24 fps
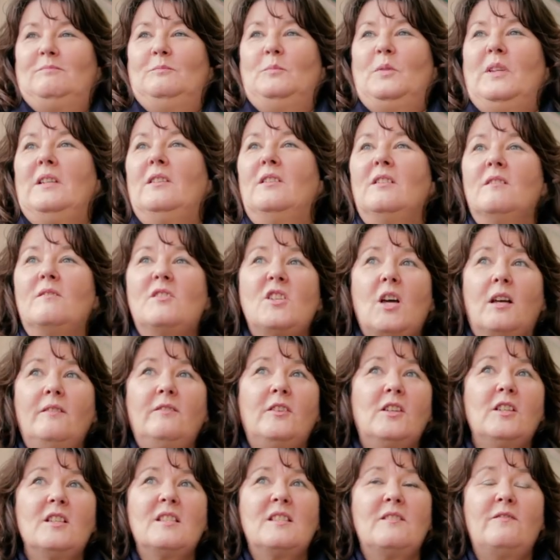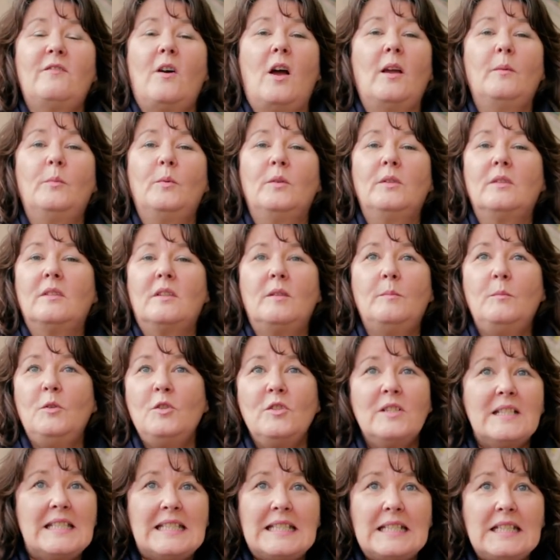we're a diverse, vibrant
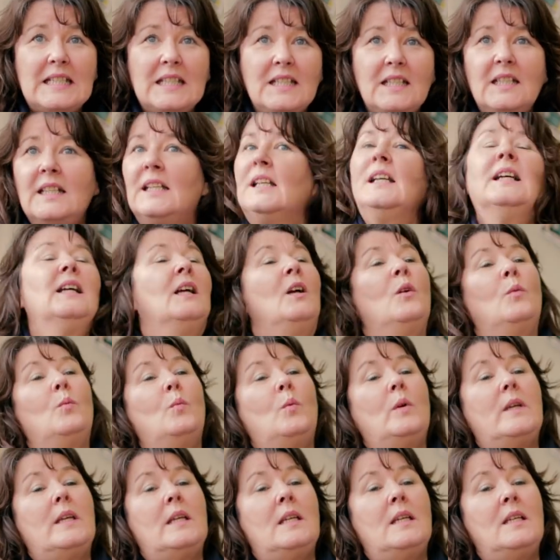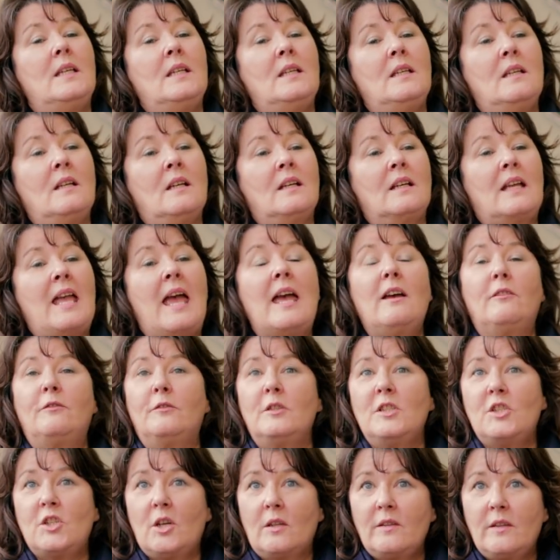community. We care for
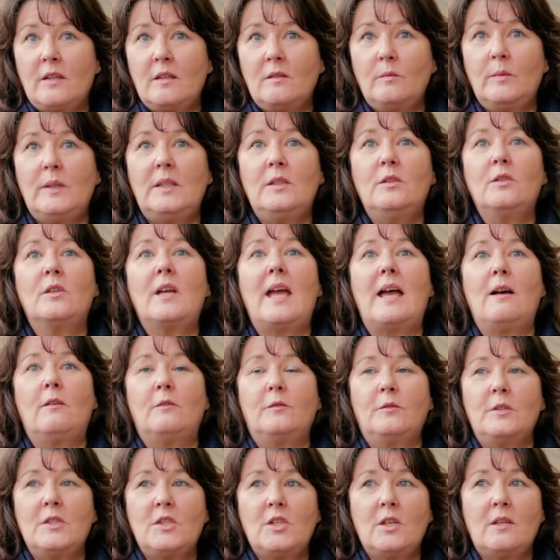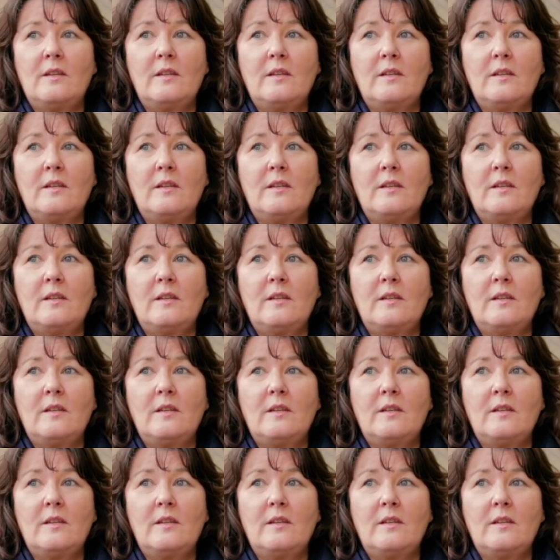each other, we look out for each